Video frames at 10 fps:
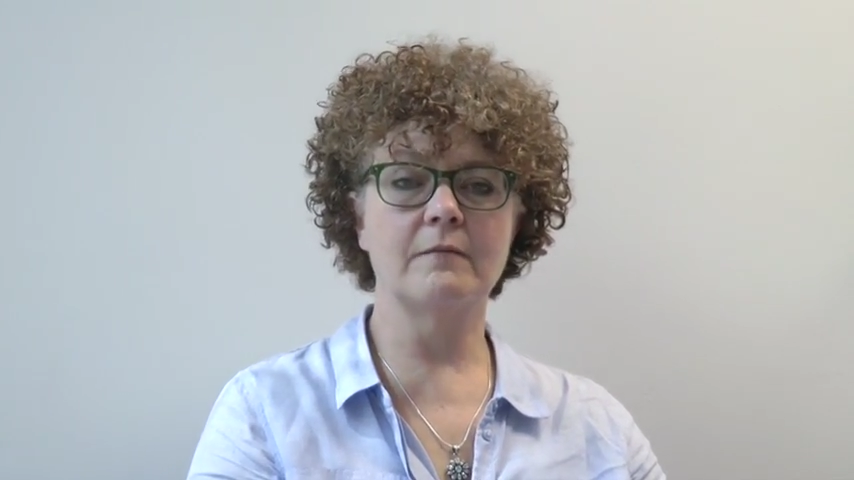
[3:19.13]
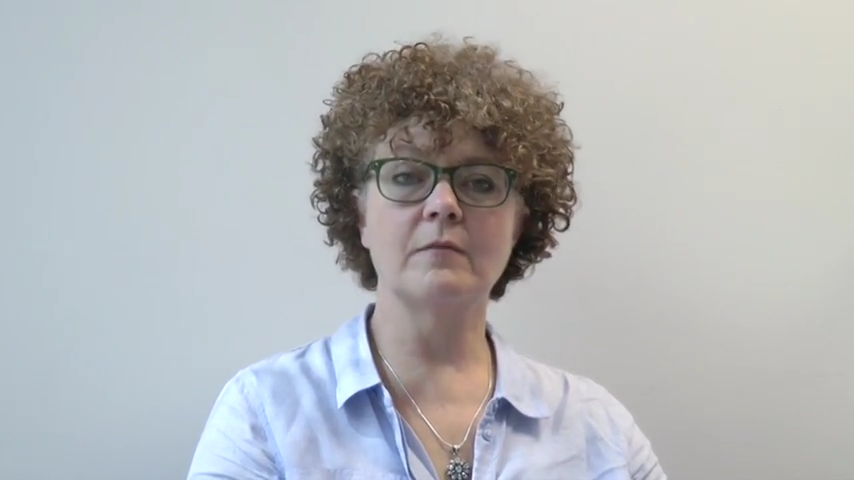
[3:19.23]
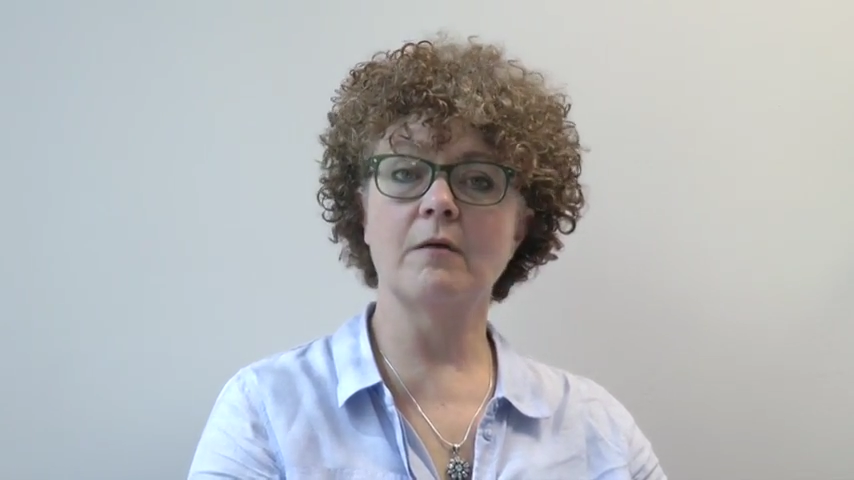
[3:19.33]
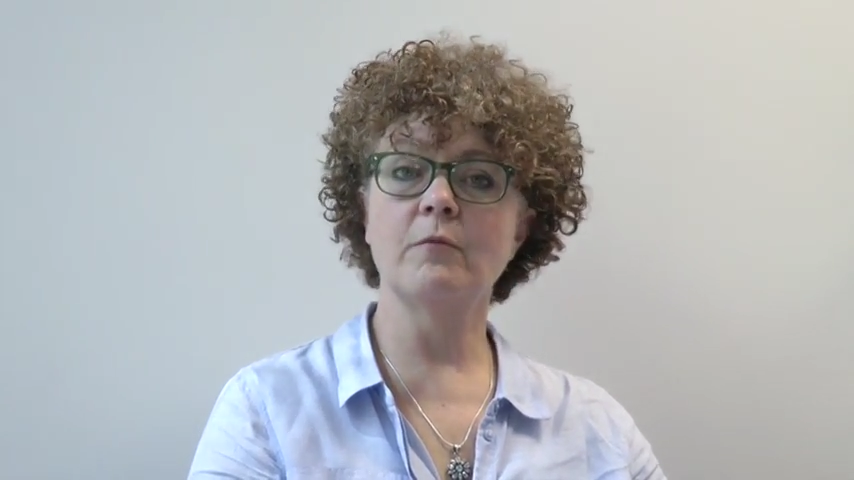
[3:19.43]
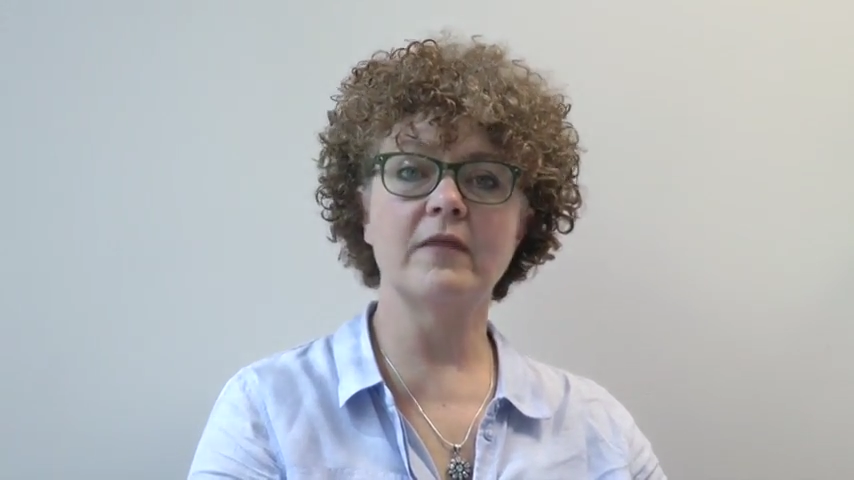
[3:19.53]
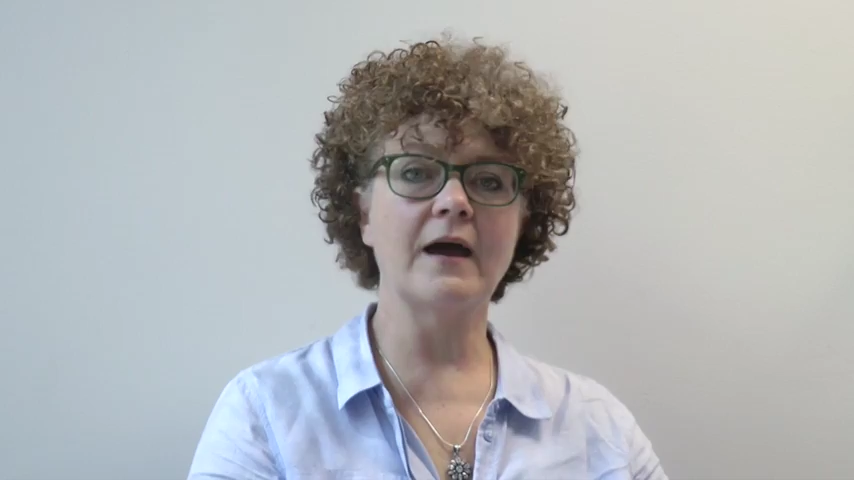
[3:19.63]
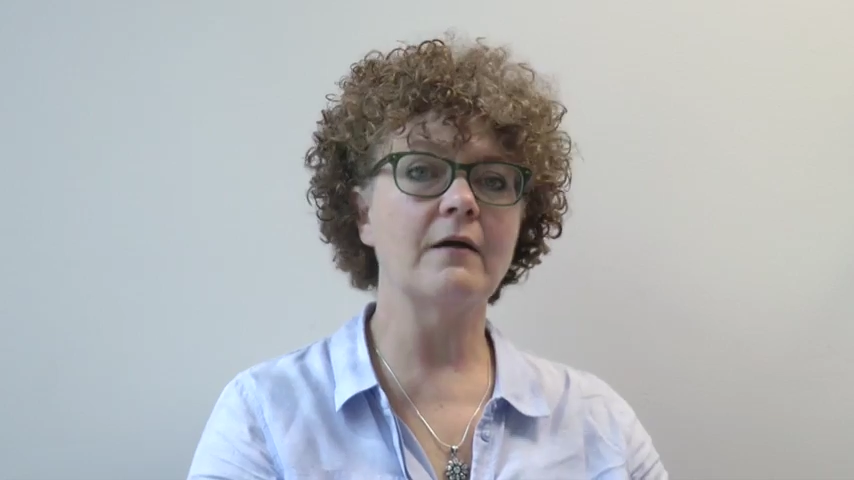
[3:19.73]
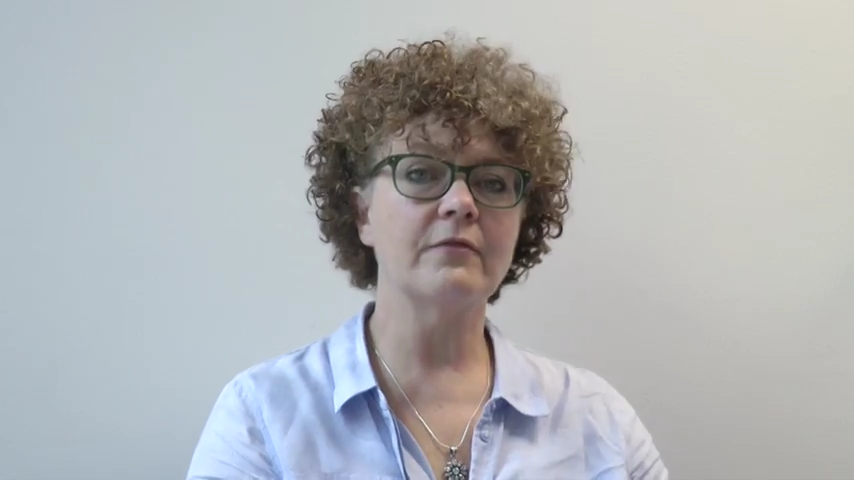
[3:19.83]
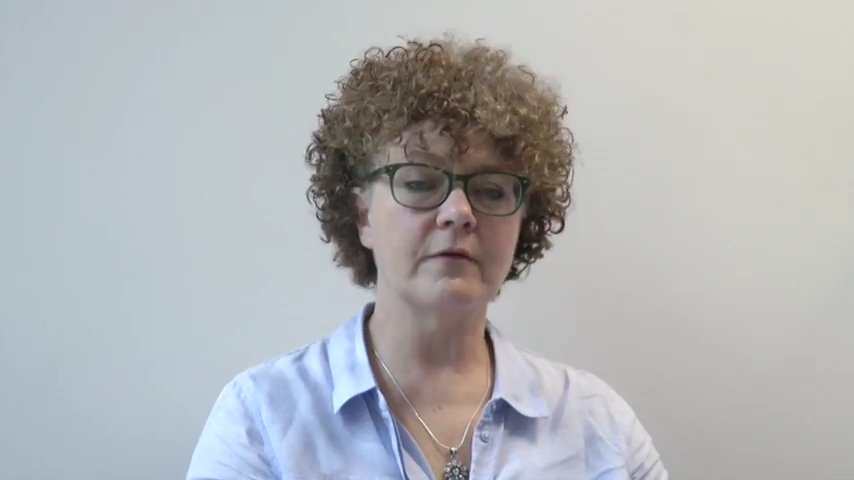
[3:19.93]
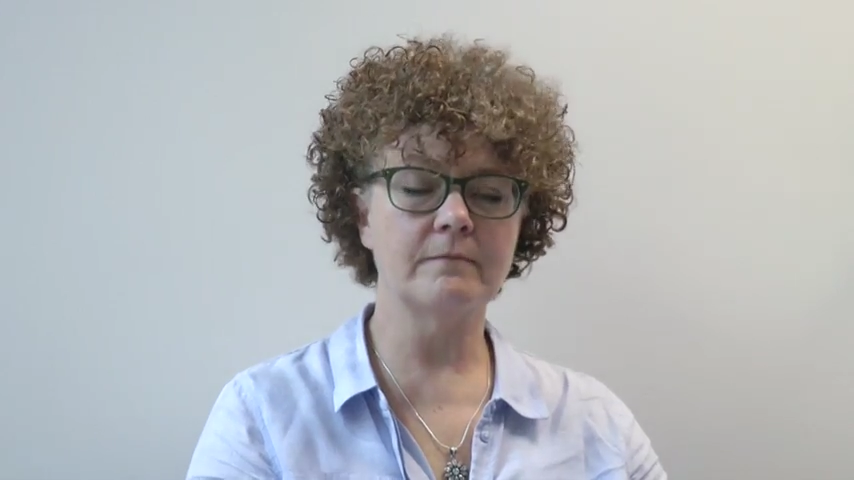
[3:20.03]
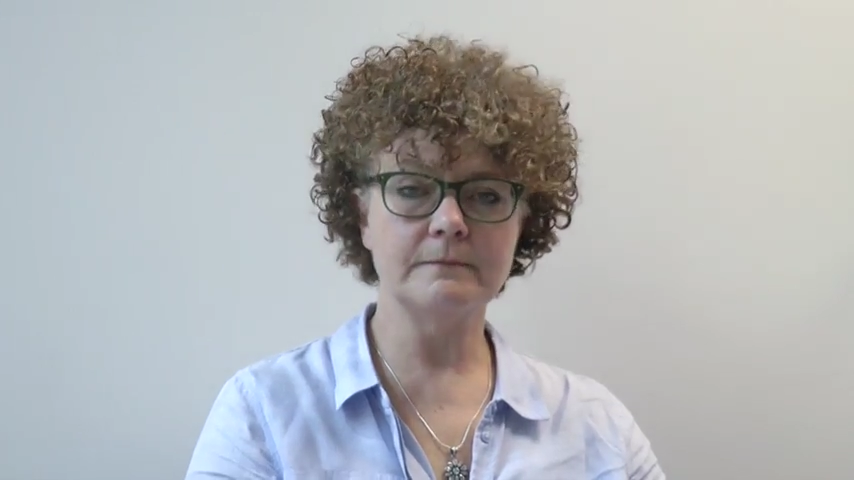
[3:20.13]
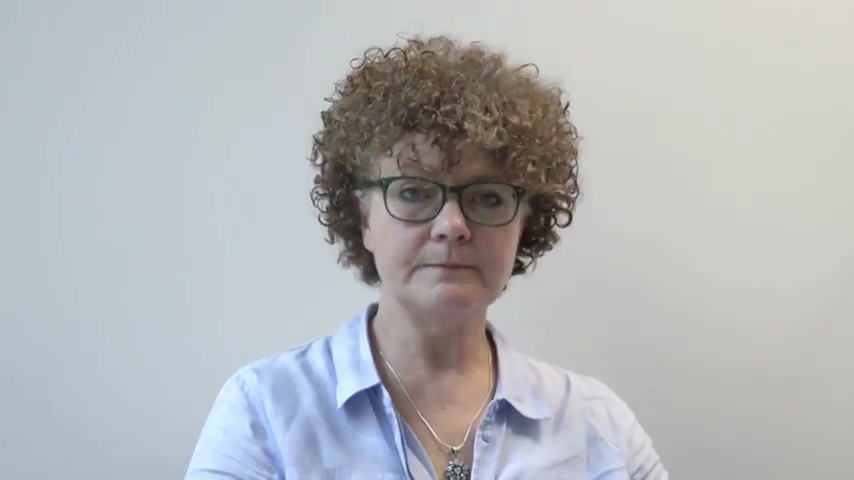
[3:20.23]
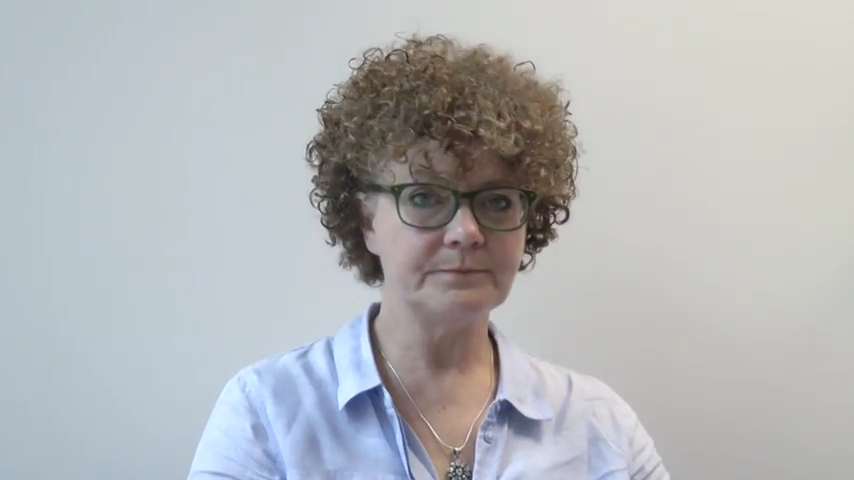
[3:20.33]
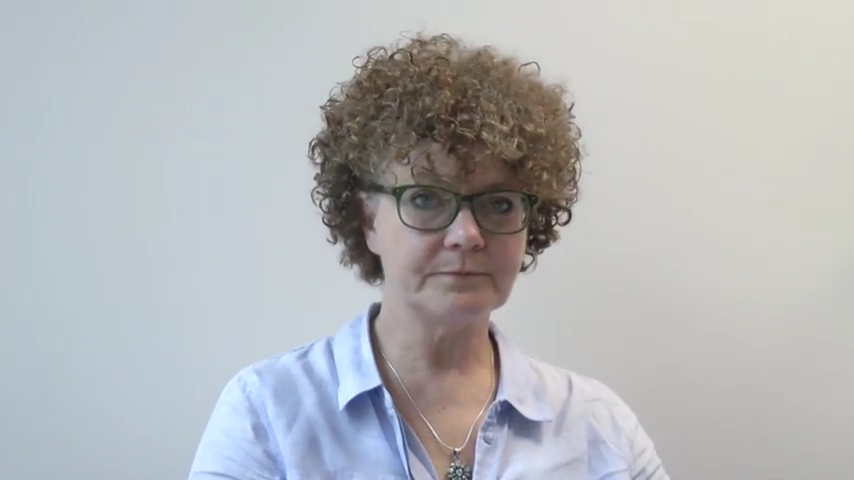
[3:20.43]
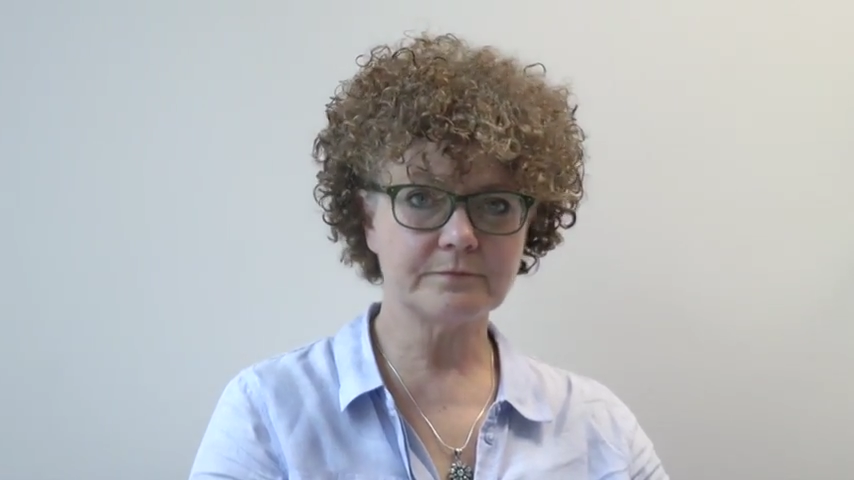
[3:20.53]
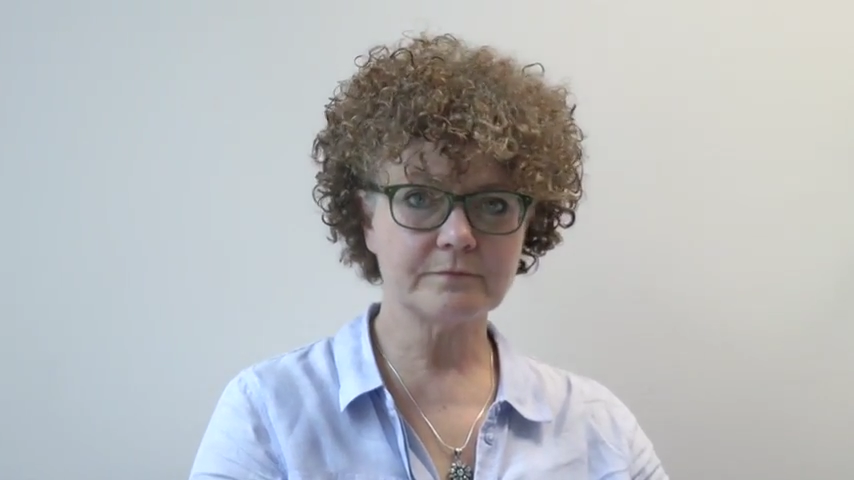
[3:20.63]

um, and without them